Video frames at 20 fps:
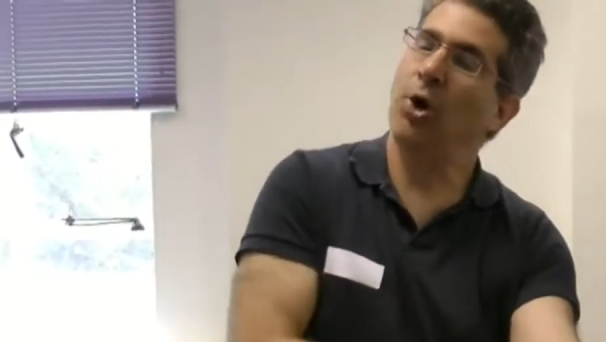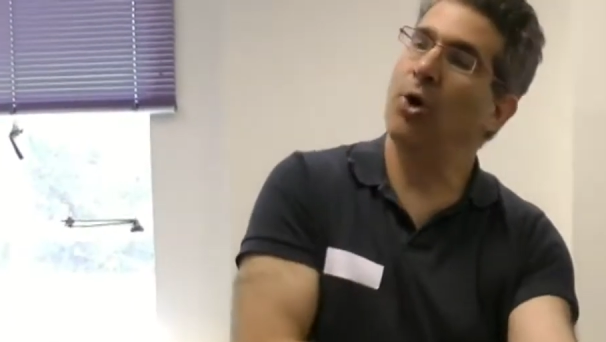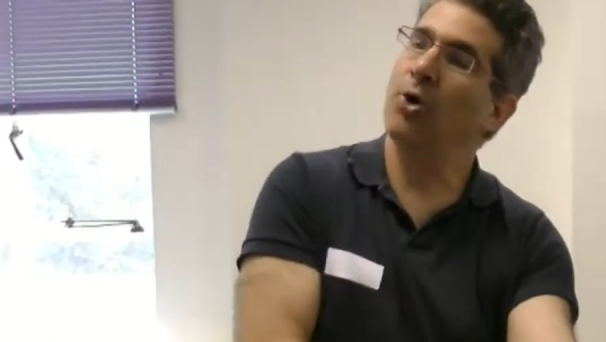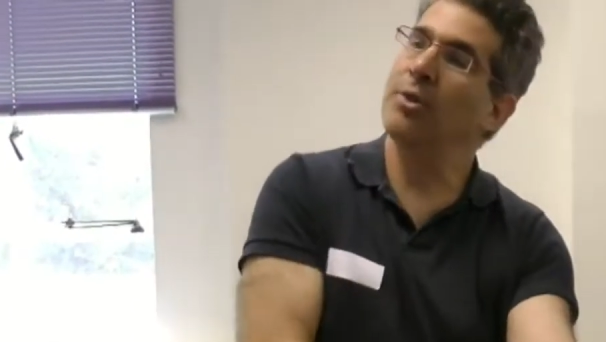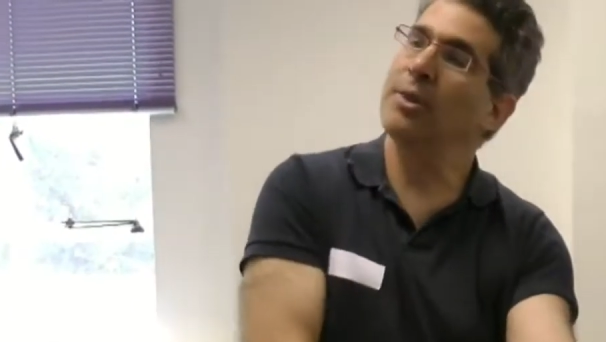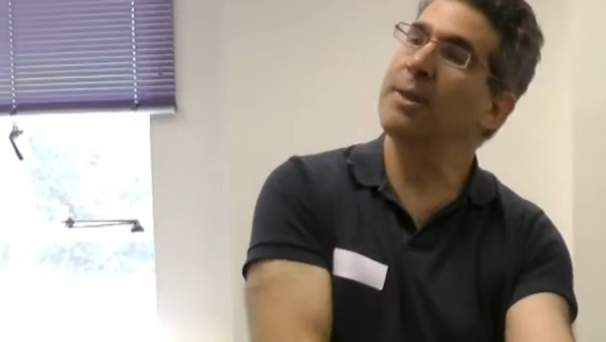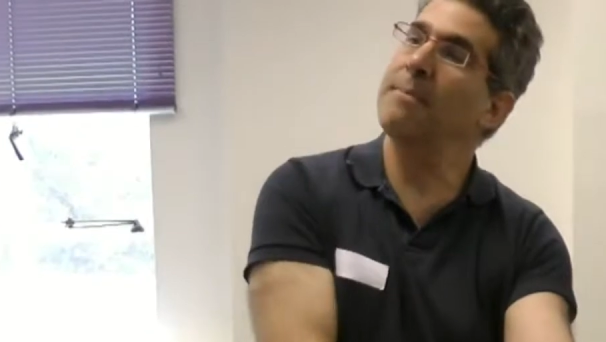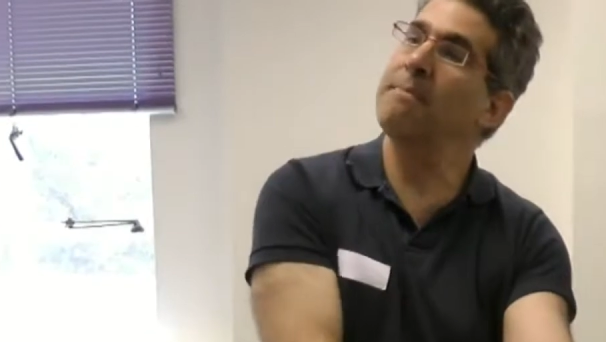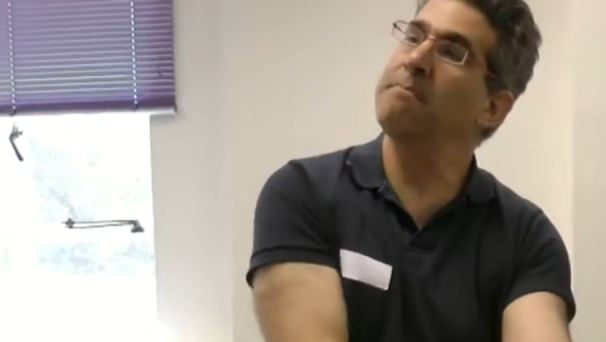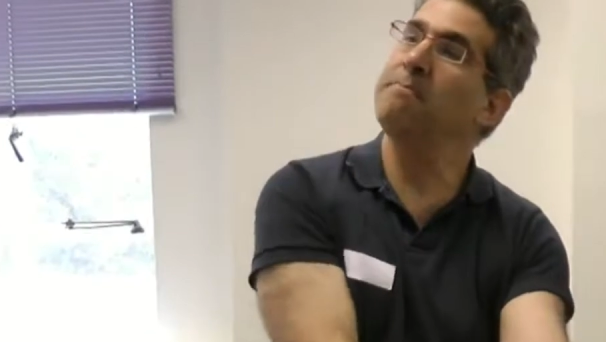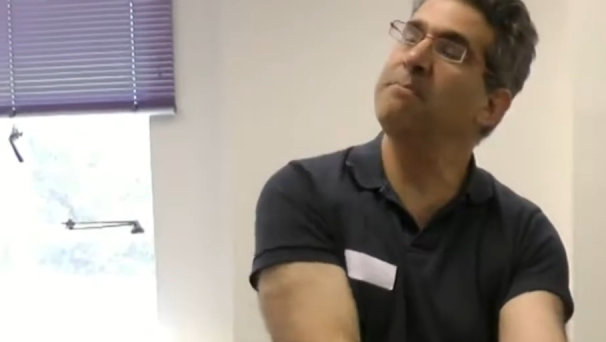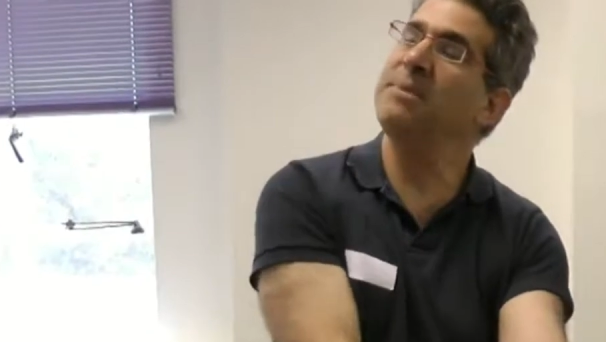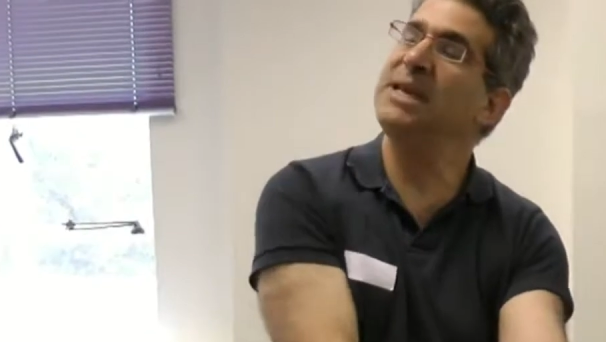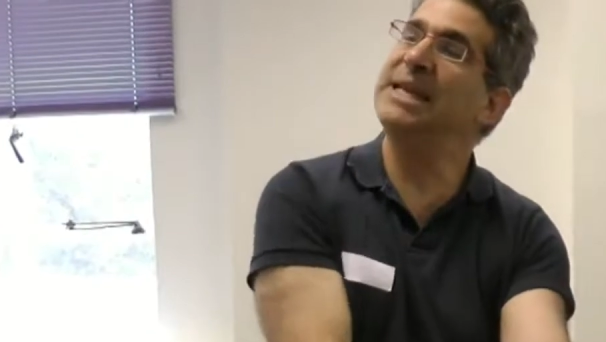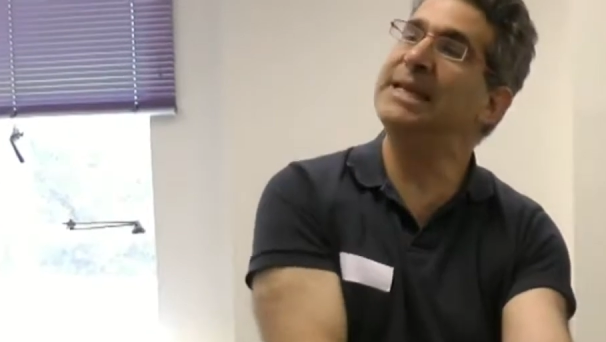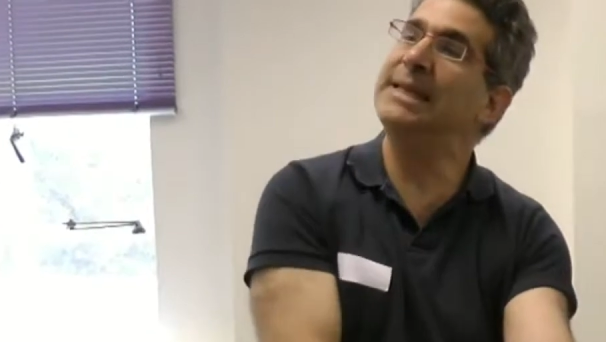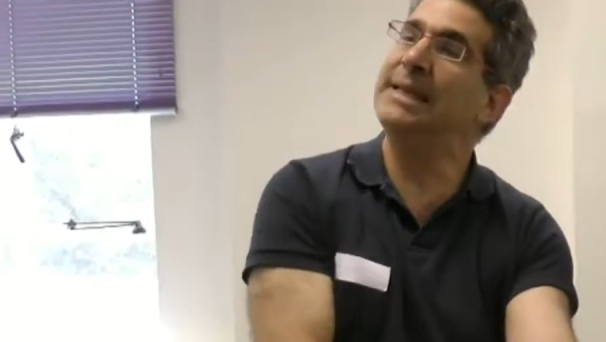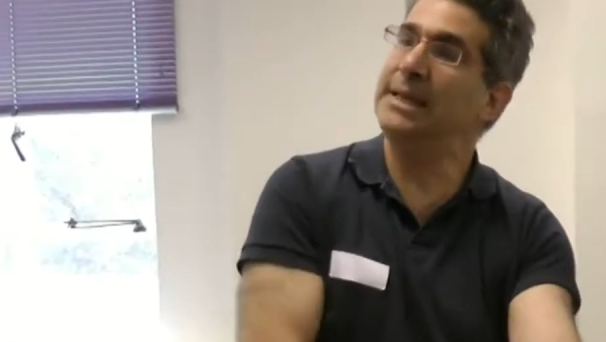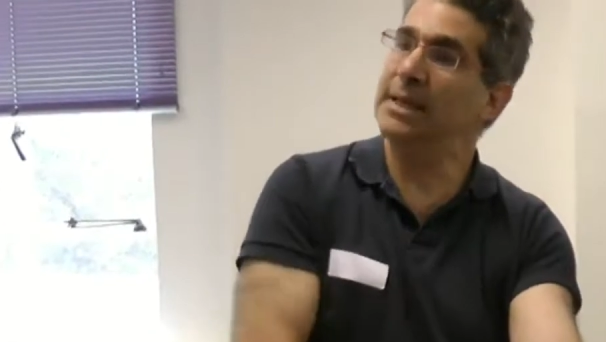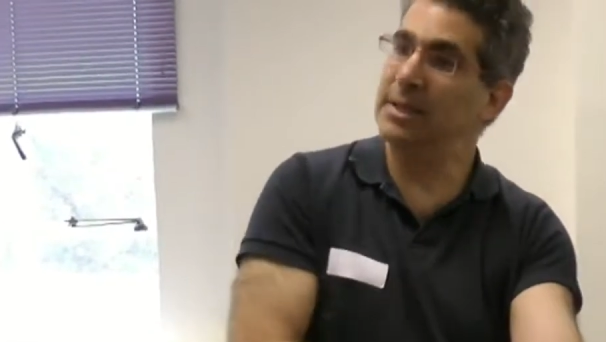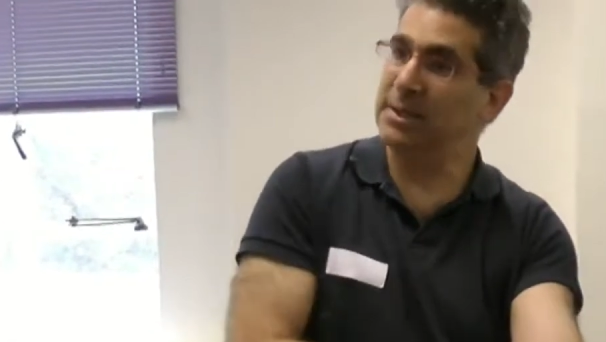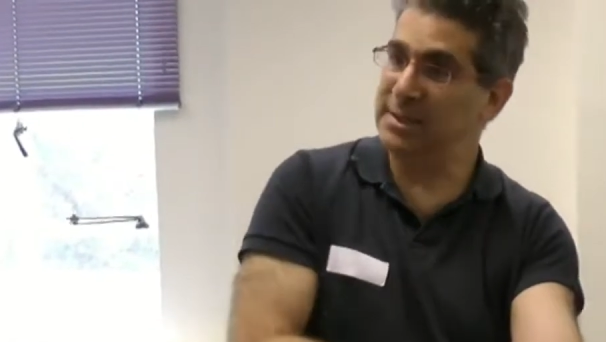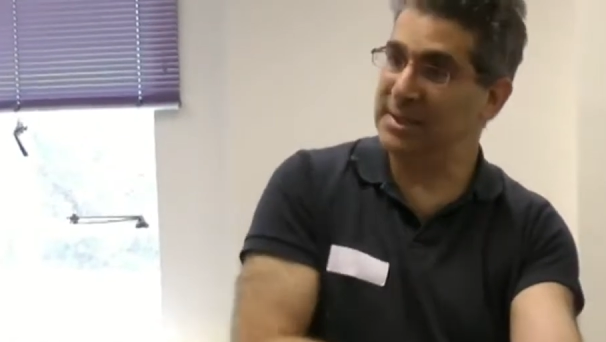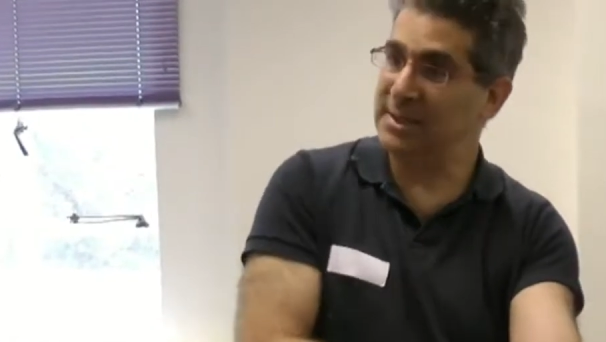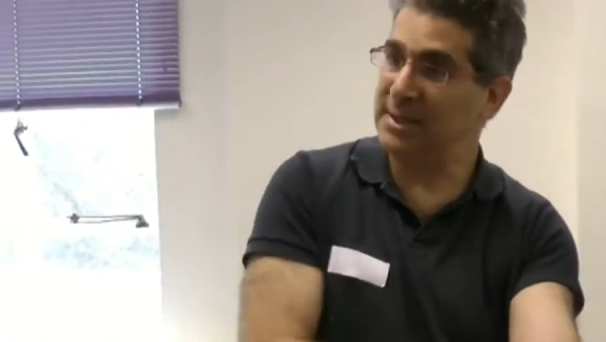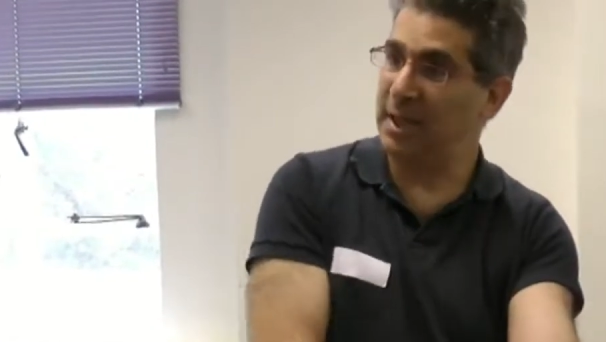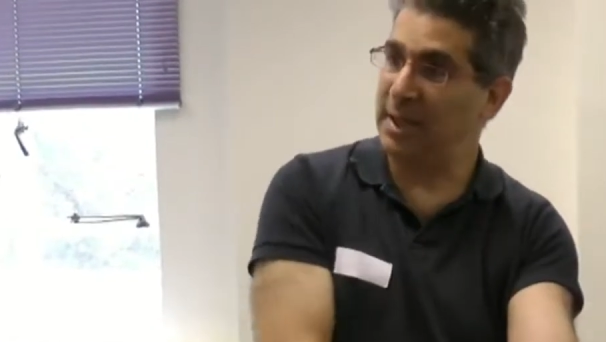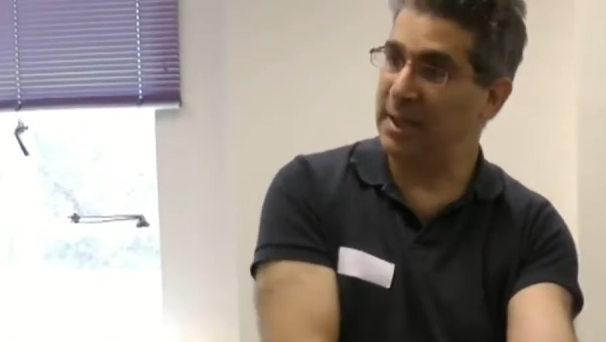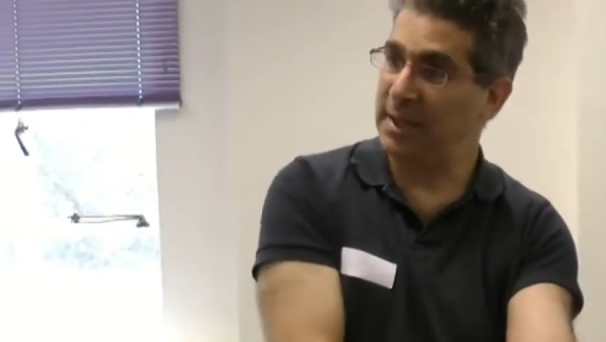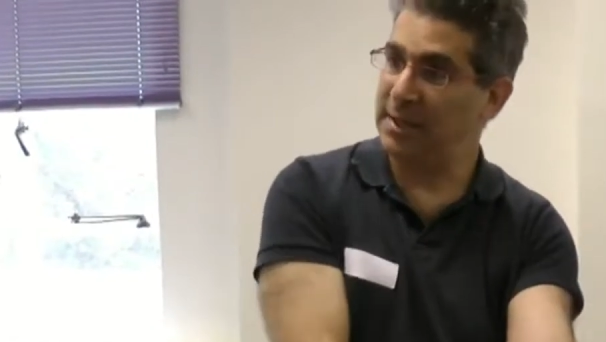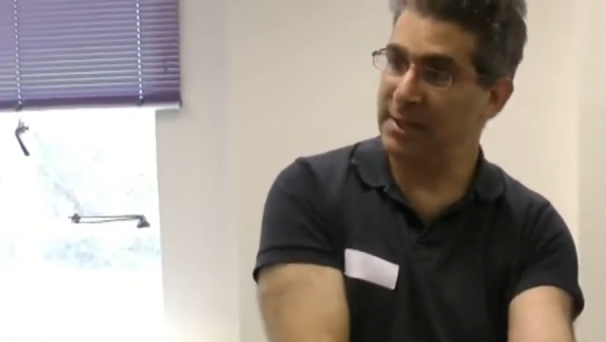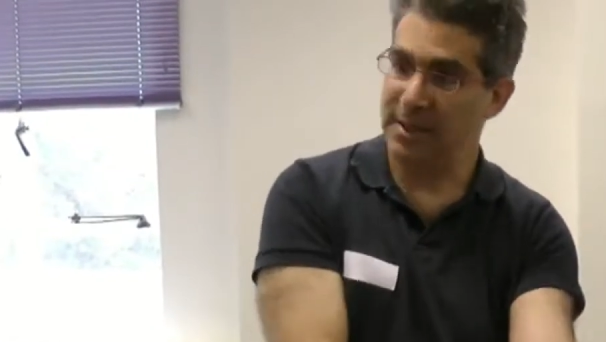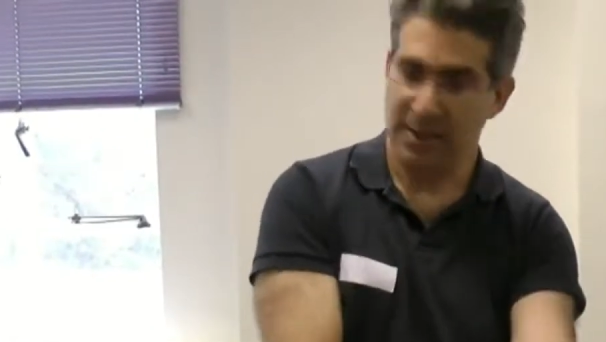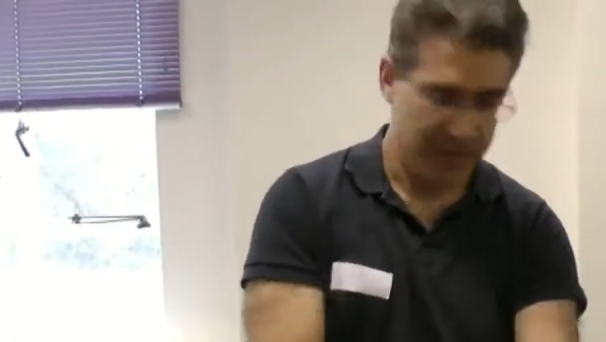on the medial side.